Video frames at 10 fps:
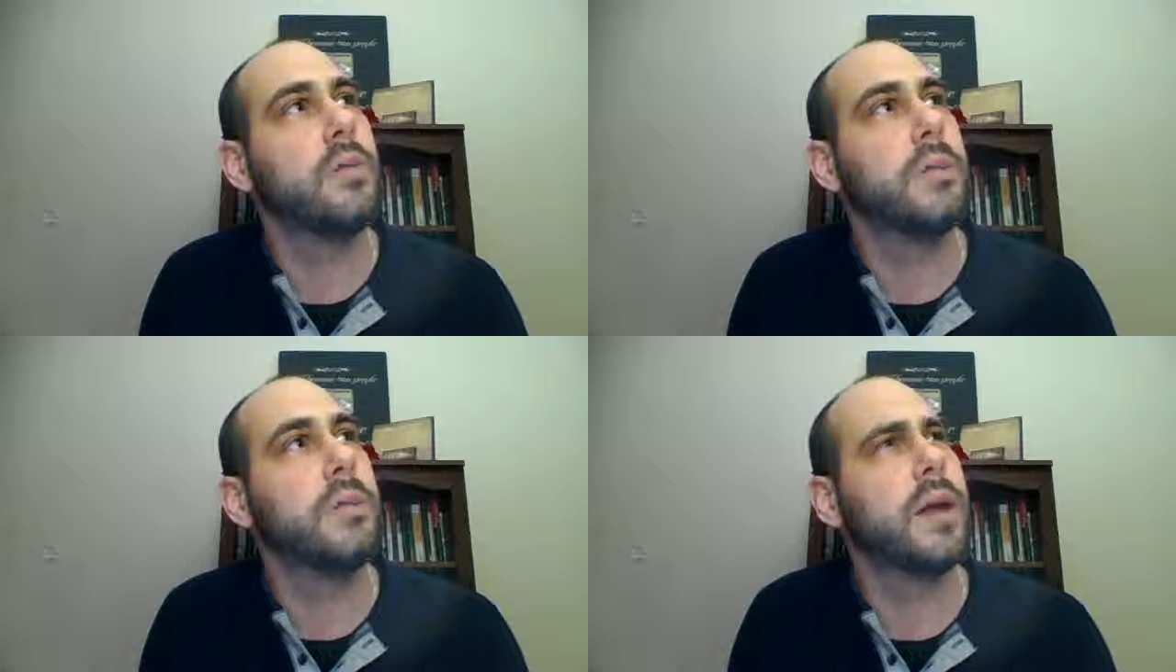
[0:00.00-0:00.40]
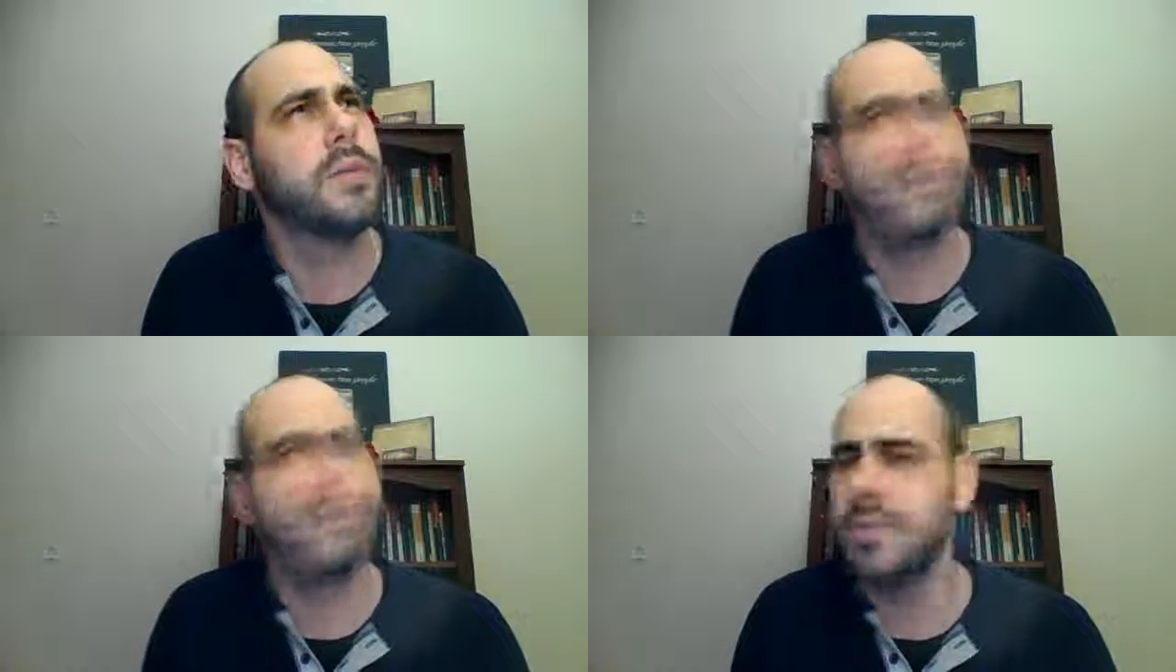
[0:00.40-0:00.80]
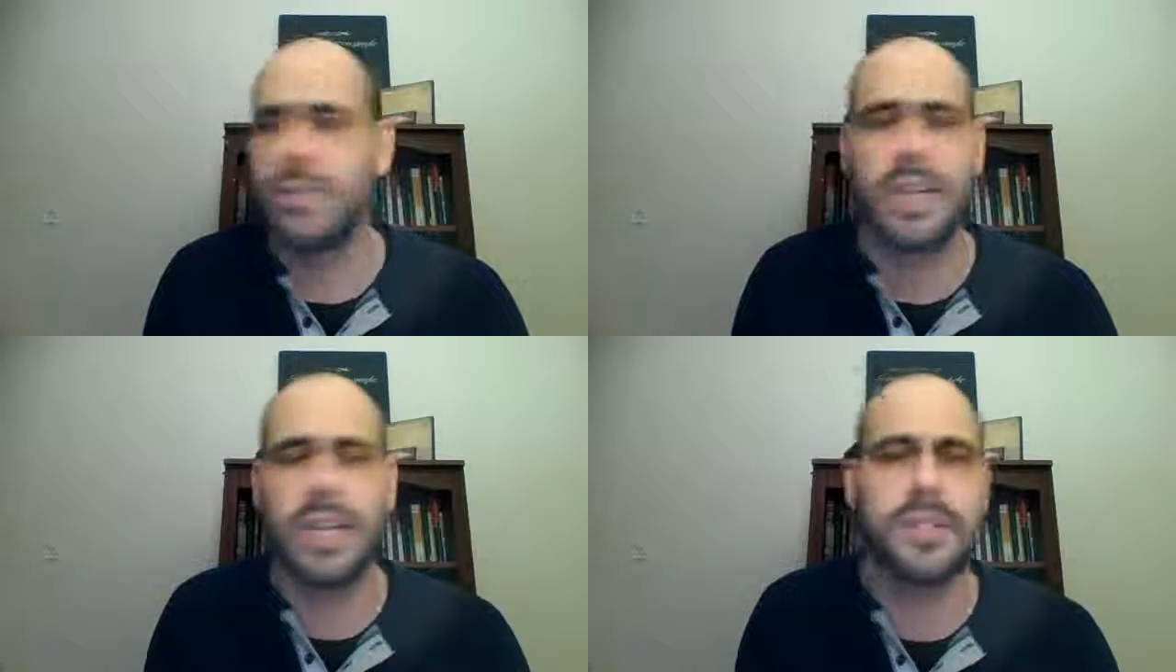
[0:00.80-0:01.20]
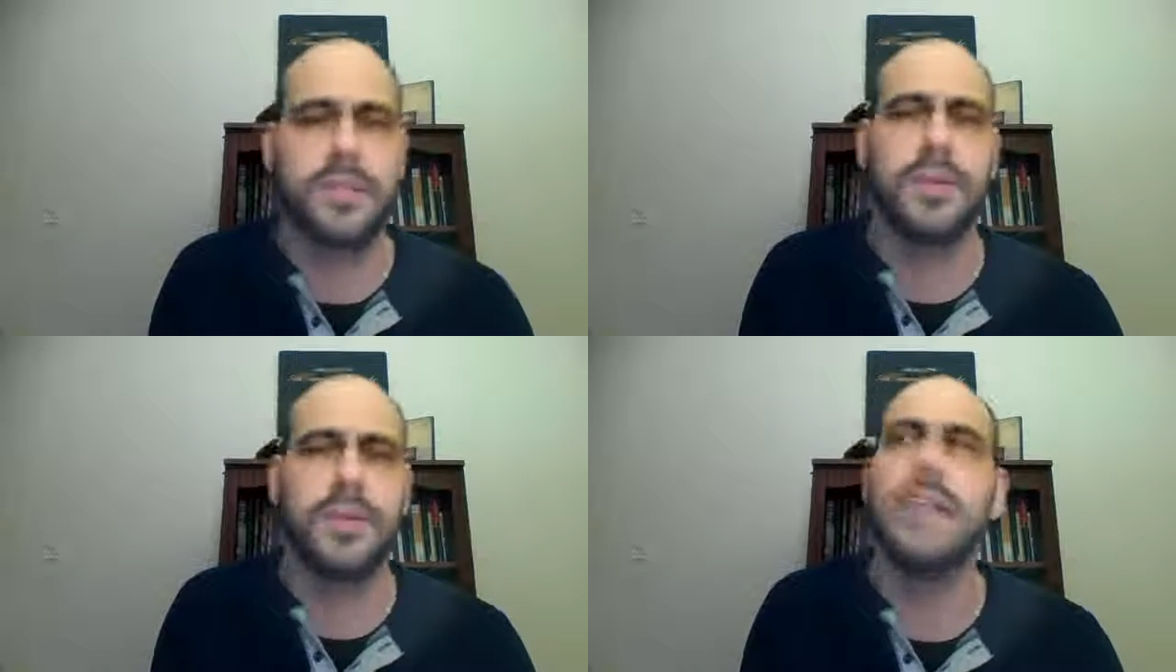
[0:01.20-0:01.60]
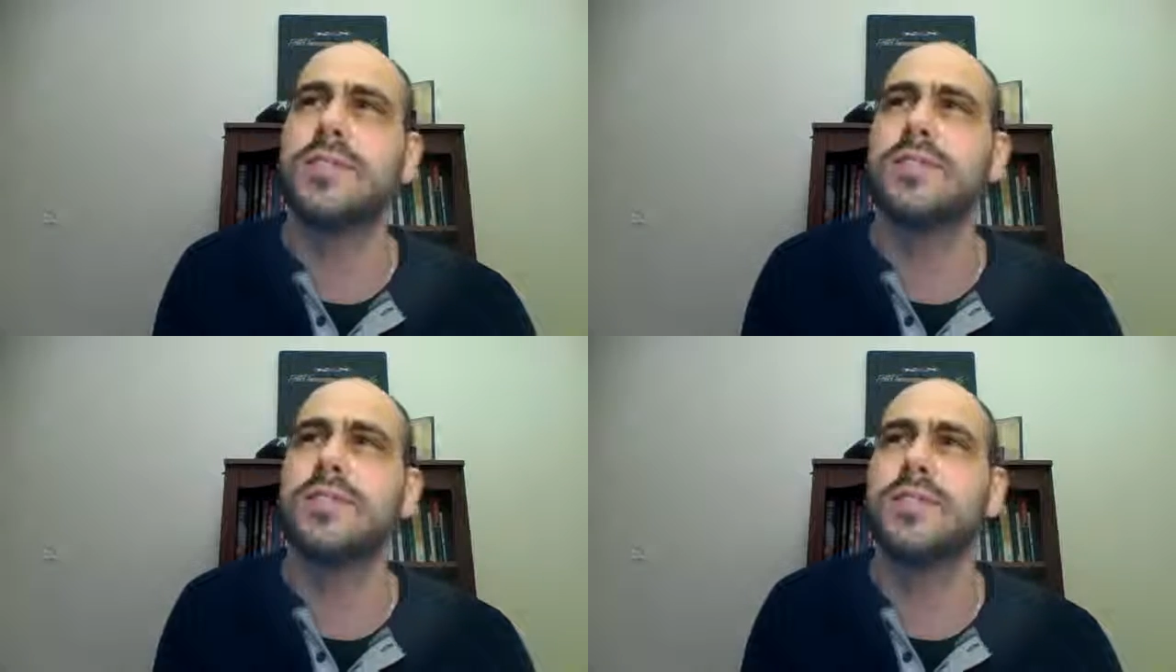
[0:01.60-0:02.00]
We met with 2 sets of
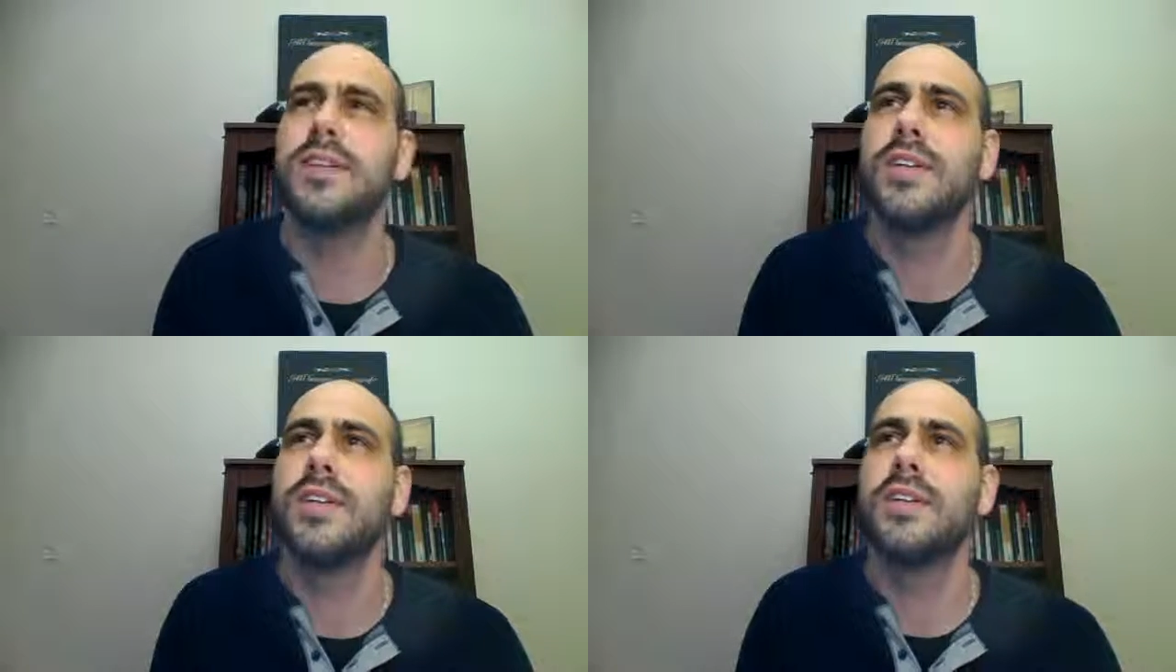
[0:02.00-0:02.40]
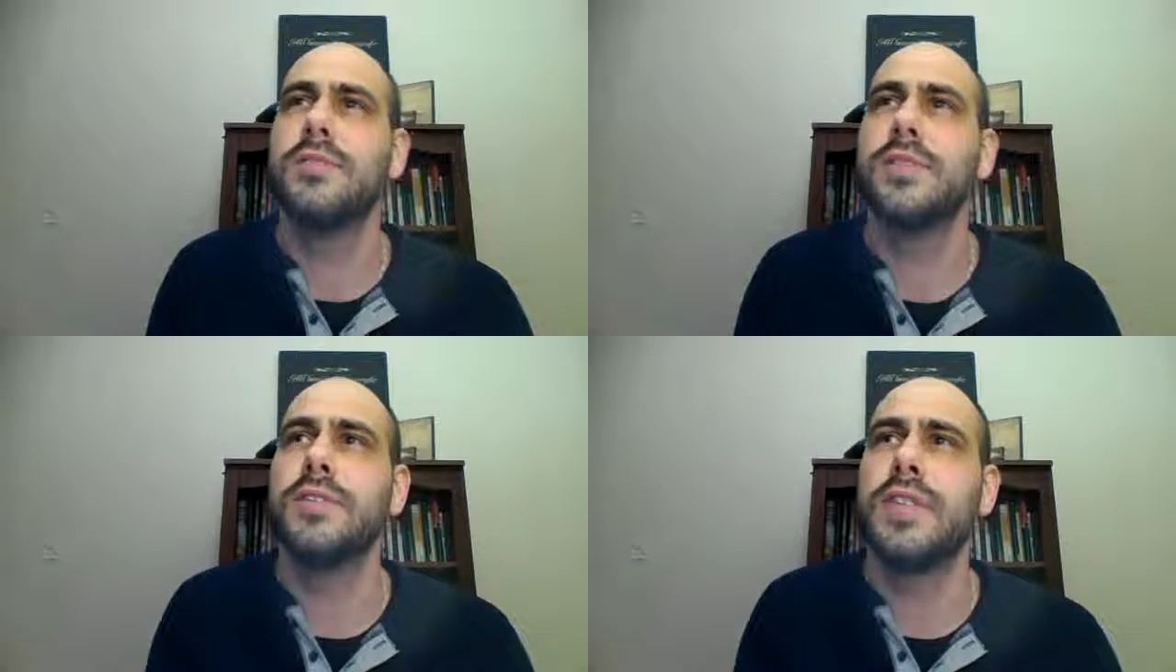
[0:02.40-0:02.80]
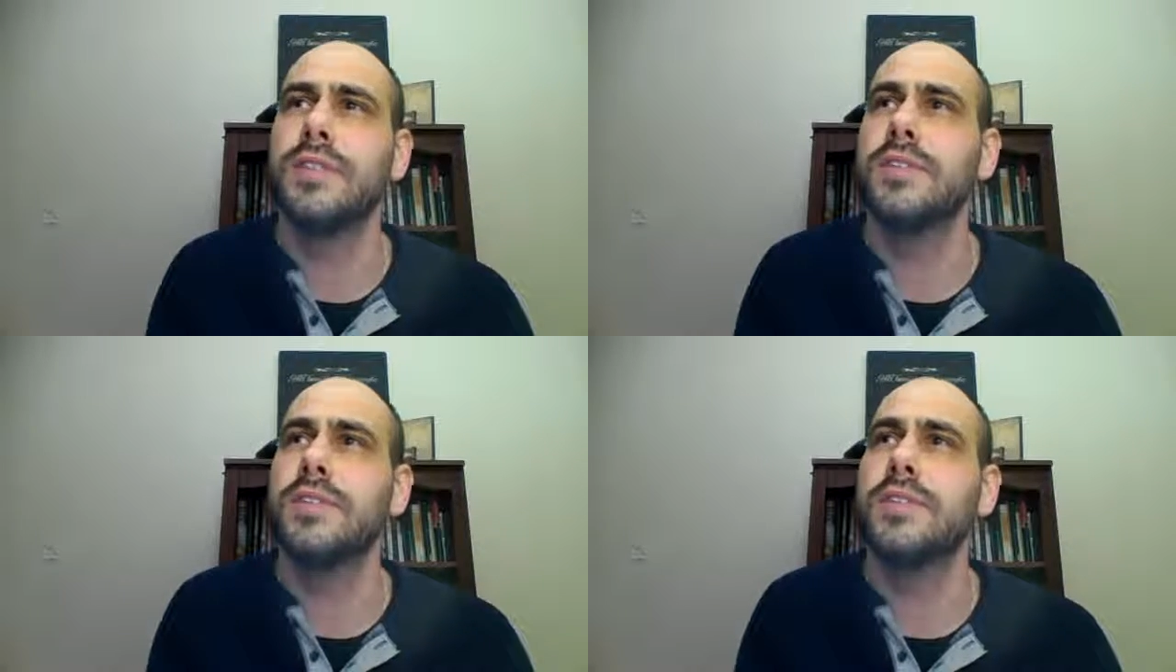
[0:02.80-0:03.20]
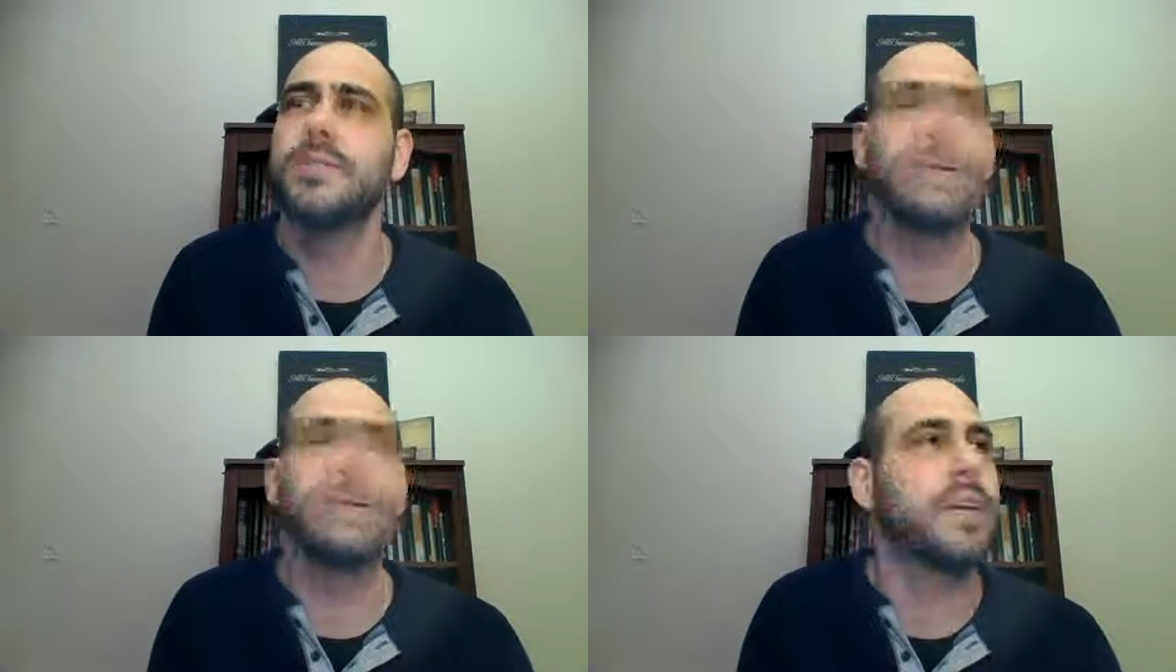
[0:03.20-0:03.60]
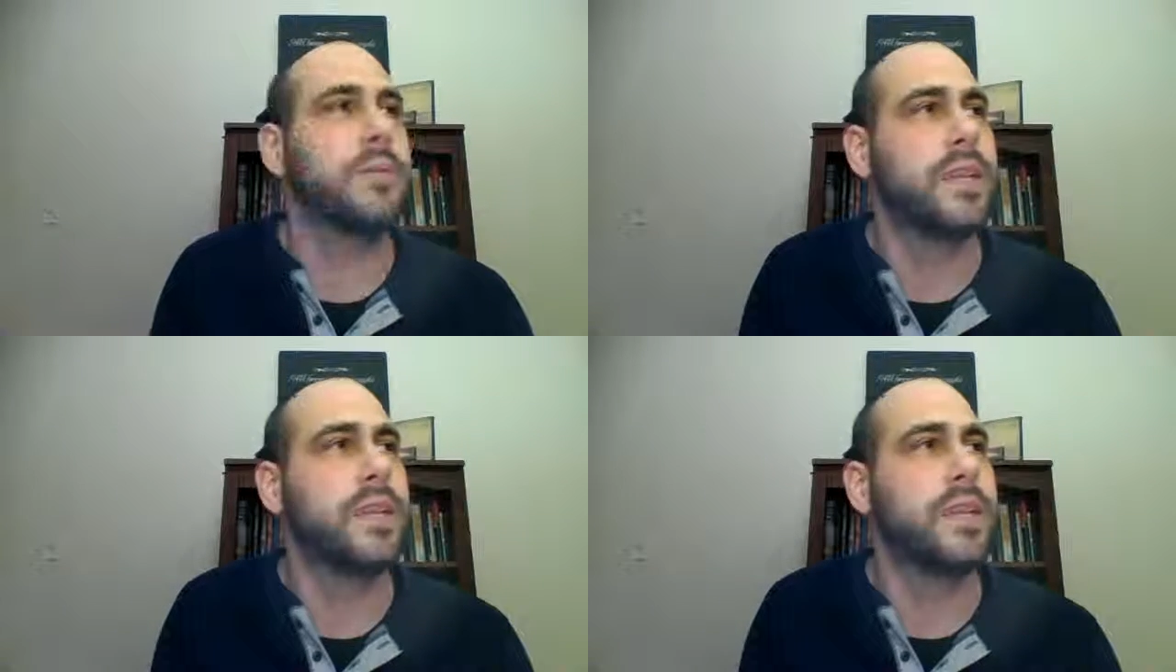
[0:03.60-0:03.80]
friends for dinner this week.